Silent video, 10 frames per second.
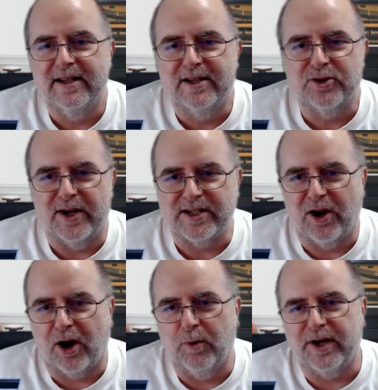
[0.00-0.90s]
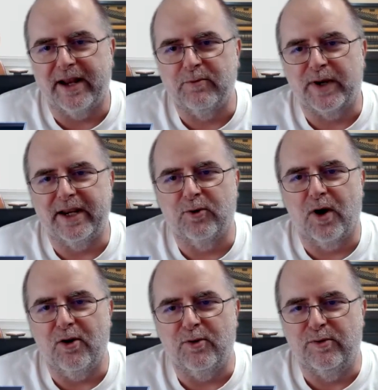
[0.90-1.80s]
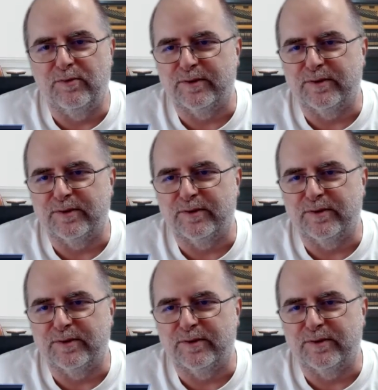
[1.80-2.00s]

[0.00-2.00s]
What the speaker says: Tracy Harwood, and Ricky Grove.